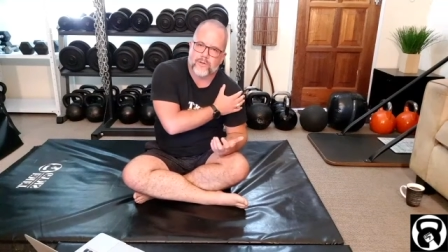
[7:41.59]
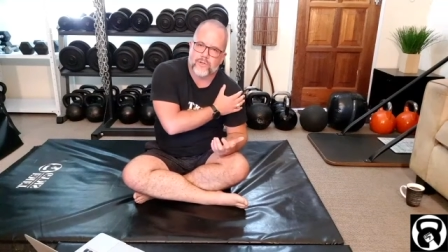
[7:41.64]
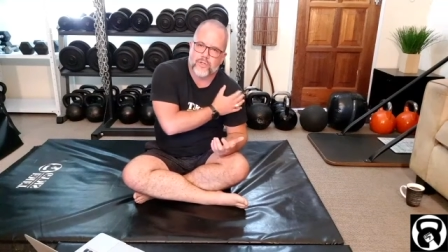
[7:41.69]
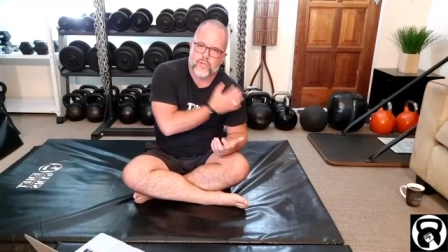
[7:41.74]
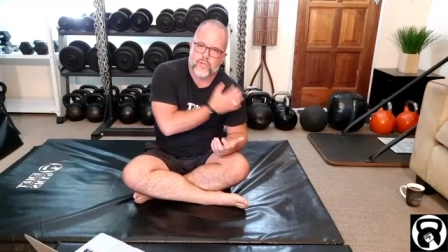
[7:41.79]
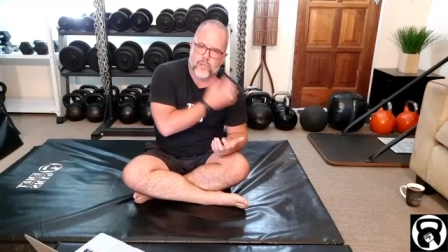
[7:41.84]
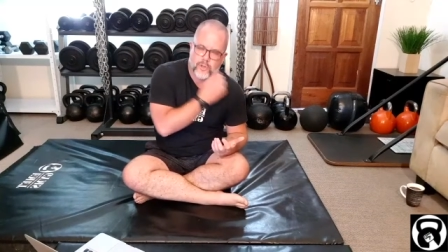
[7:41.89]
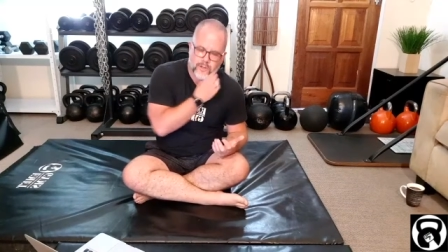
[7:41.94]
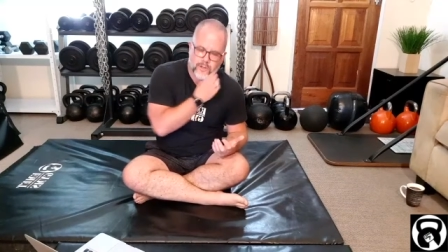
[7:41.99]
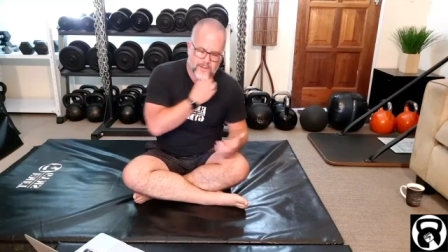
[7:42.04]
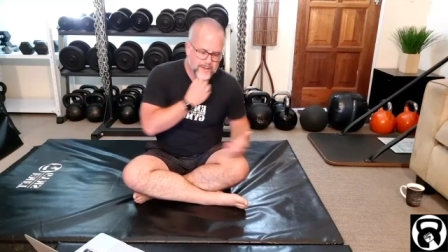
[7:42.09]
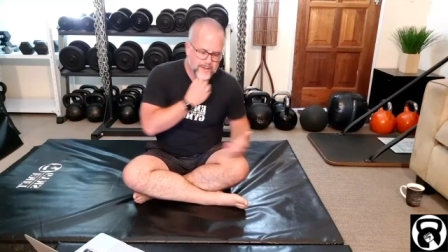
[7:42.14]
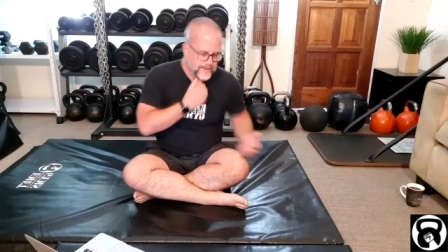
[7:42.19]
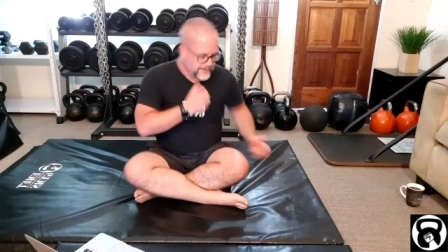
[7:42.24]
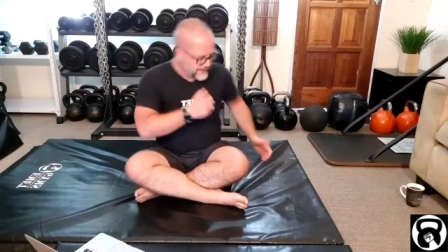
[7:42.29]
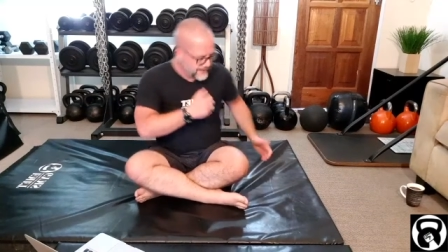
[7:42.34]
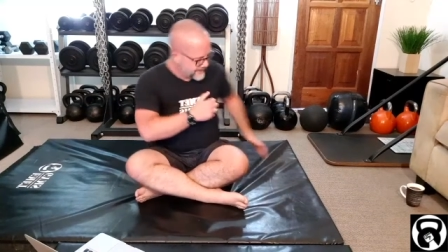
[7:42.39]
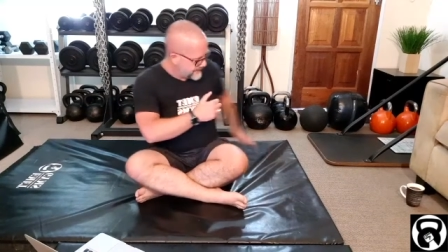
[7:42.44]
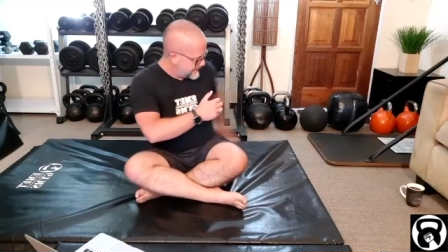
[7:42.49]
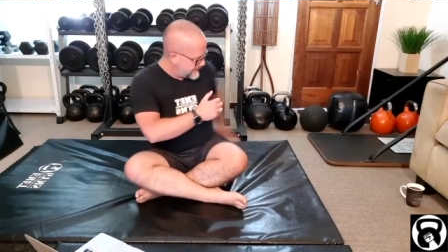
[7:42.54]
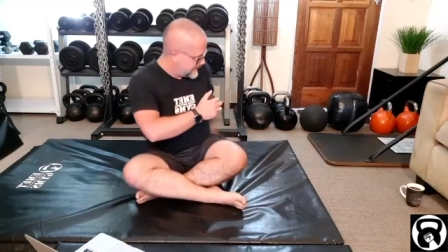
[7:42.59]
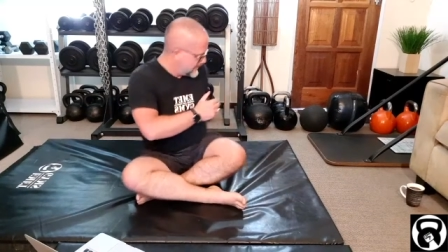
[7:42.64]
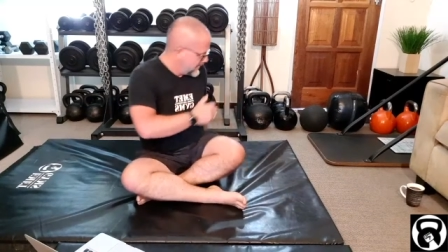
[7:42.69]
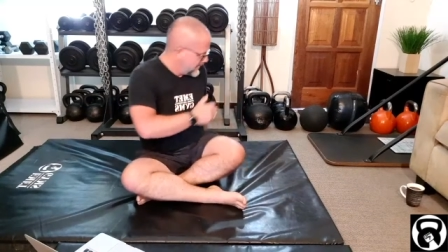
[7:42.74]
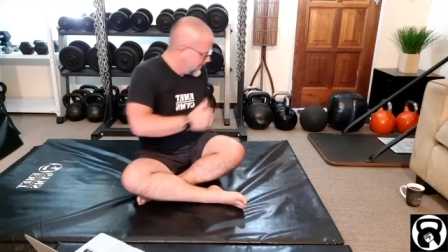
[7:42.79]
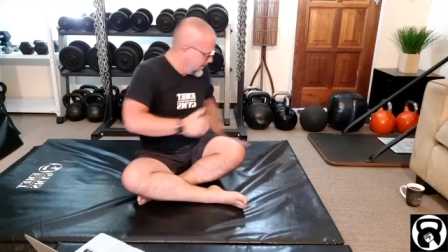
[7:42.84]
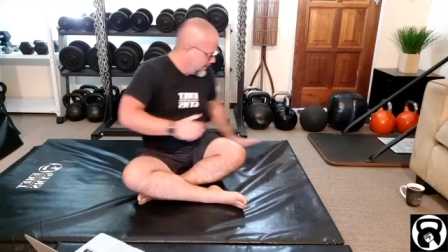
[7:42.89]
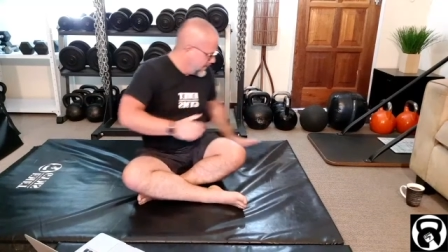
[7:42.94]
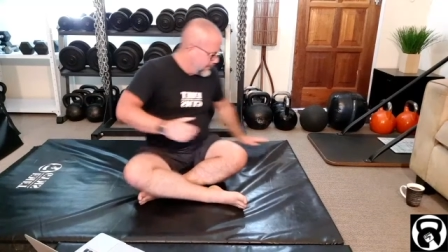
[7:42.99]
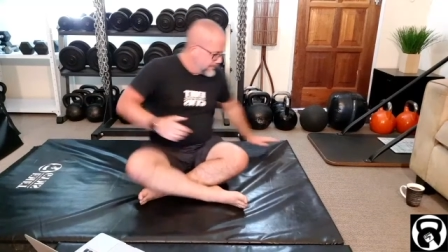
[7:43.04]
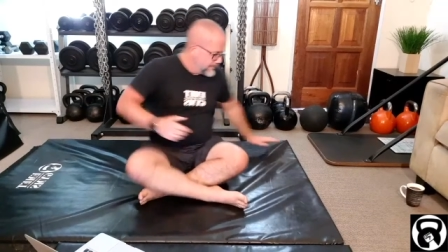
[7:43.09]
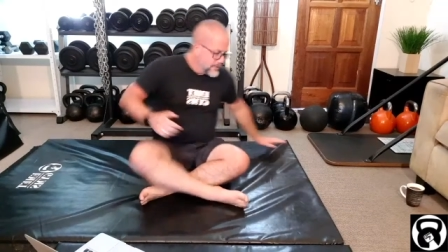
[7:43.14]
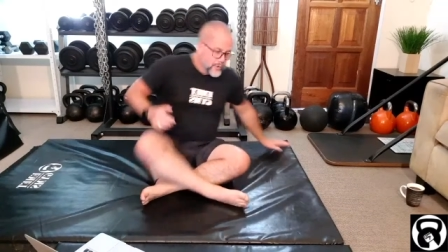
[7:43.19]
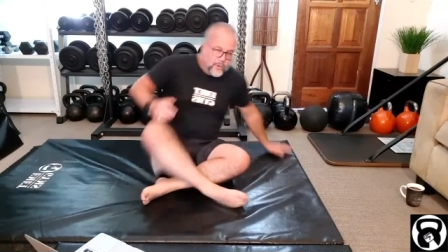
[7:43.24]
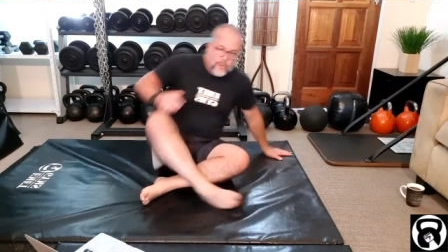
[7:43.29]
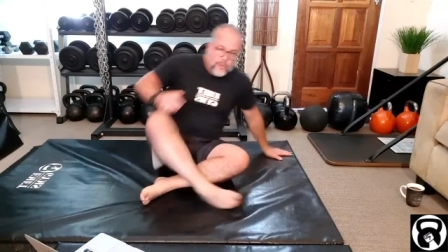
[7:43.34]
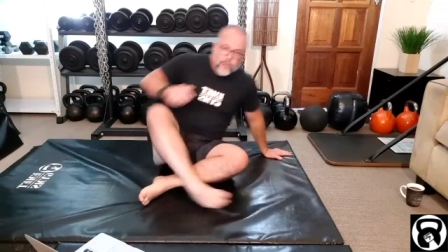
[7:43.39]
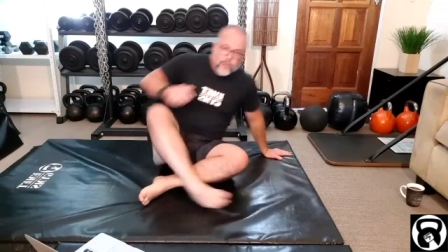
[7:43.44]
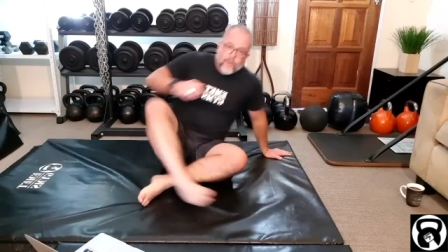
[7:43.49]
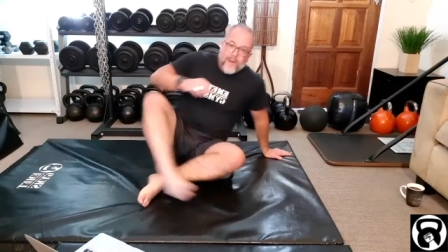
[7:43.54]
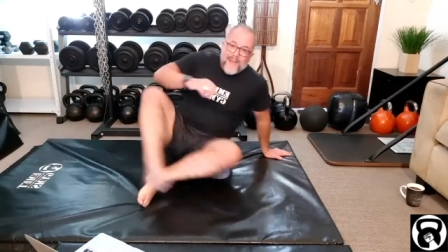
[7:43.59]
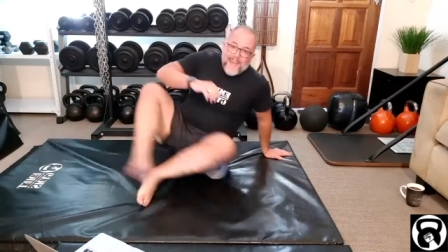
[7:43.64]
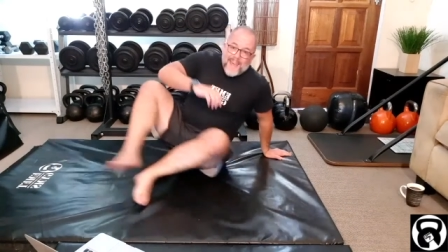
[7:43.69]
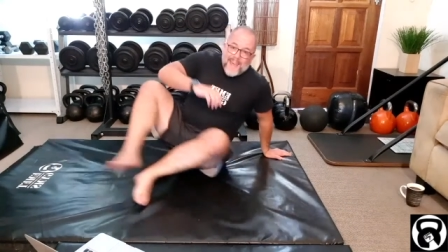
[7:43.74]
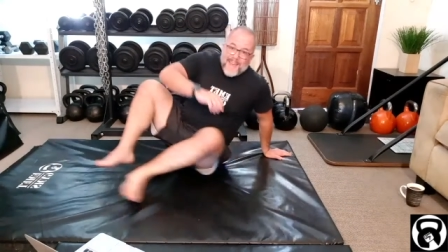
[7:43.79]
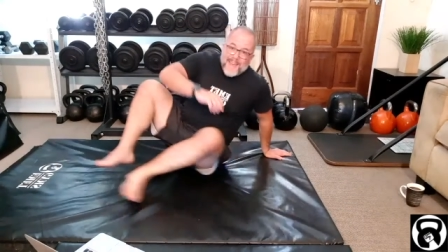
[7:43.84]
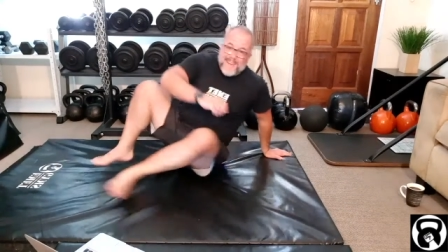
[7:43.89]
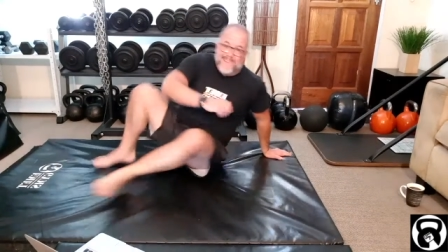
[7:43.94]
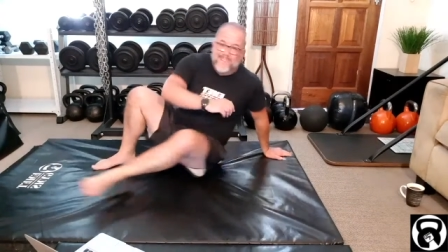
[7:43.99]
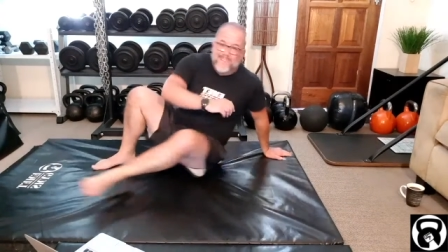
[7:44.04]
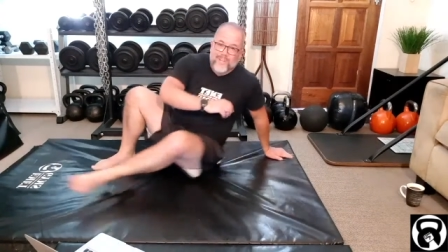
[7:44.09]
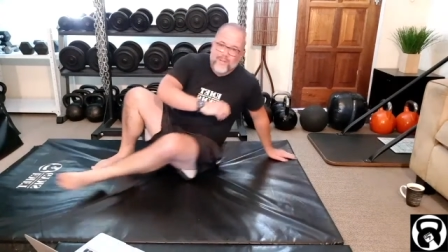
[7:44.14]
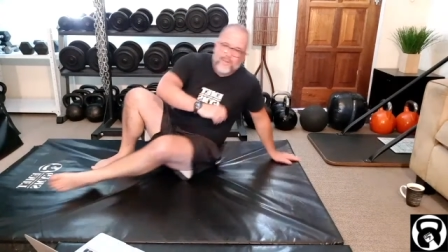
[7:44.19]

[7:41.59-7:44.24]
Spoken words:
the shoulder. If you're on your hand,